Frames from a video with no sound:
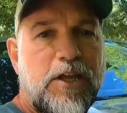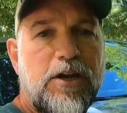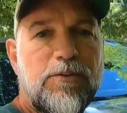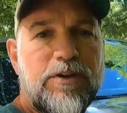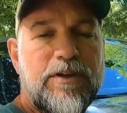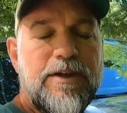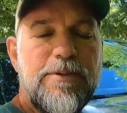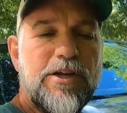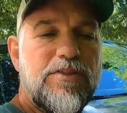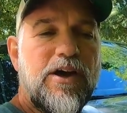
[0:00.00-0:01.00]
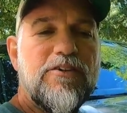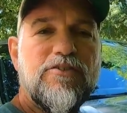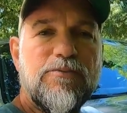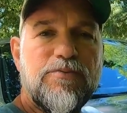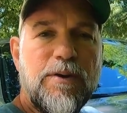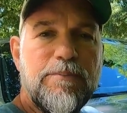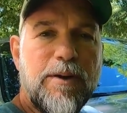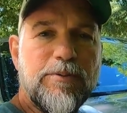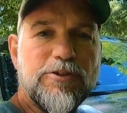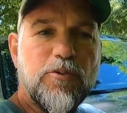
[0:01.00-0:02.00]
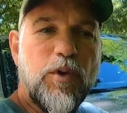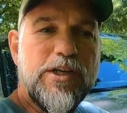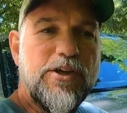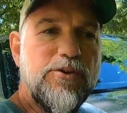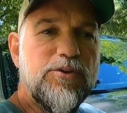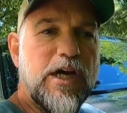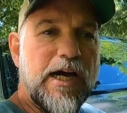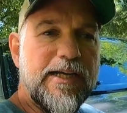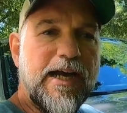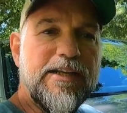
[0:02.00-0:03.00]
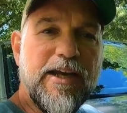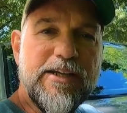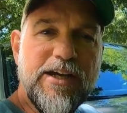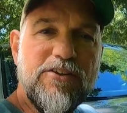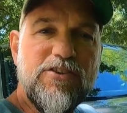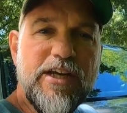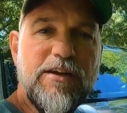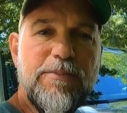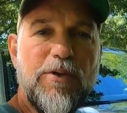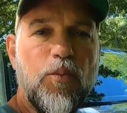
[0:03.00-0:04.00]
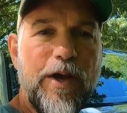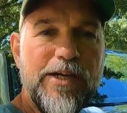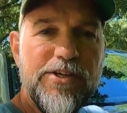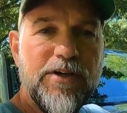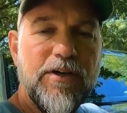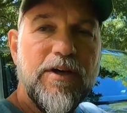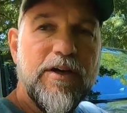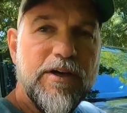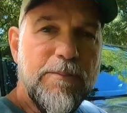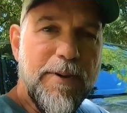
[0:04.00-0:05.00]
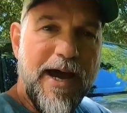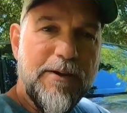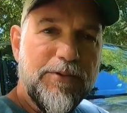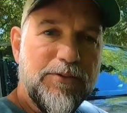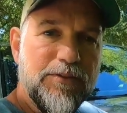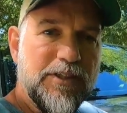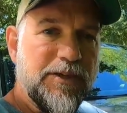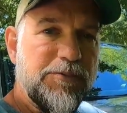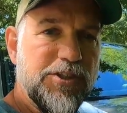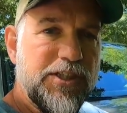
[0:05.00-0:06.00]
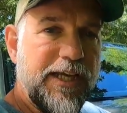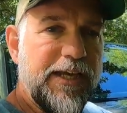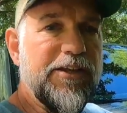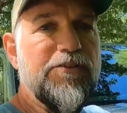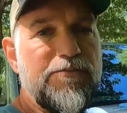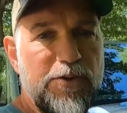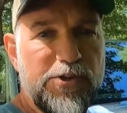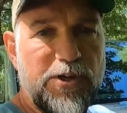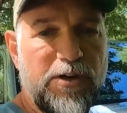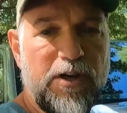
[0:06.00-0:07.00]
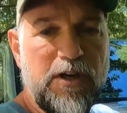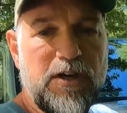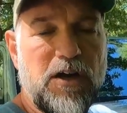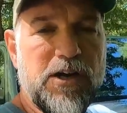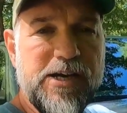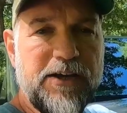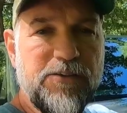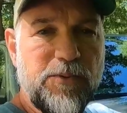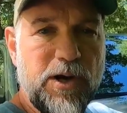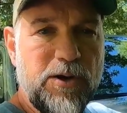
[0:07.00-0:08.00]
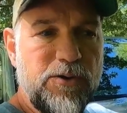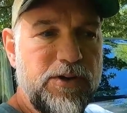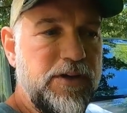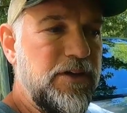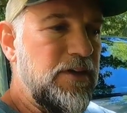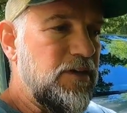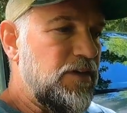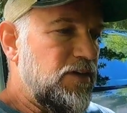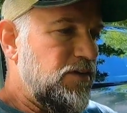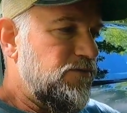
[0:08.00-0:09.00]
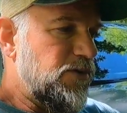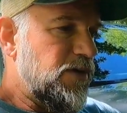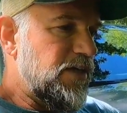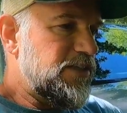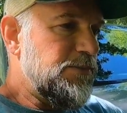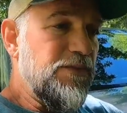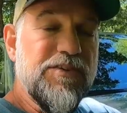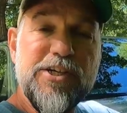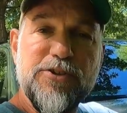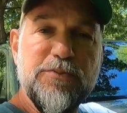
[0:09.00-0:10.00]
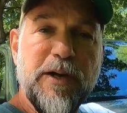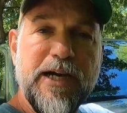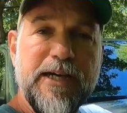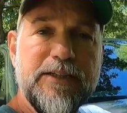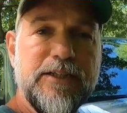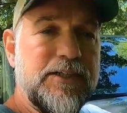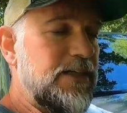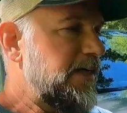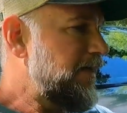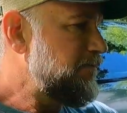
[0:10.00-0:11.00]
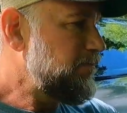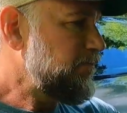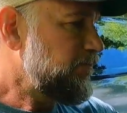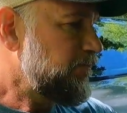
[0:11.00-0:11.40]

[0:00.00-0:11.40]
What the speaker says: you know, give me your thoughts on front bumpers. What do you like? It does need to be winch compatible, because I'm just thinking in the future, on down the road, for some adventures planned. I